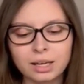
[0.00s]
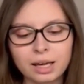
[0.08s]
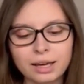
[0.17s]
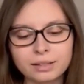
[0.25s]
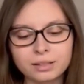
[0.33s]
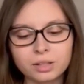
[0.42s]

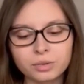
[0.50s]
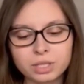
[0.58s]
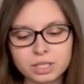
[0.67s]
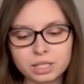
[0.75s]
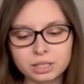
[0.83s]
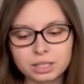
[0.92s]
and
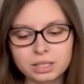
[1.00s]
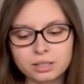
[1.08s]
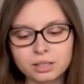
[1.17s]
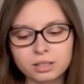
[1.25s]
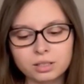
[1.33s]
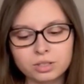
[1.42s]
resulted
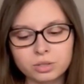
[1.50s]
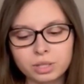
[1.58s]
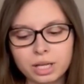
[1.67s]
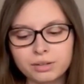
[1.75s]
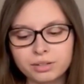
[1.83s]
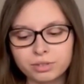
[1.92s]
in the
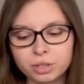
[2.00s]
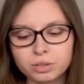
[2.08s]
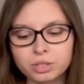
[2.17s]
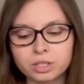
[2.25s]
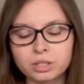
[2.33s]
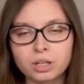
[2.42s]
July
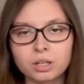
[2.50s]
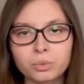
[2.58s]
Revolution on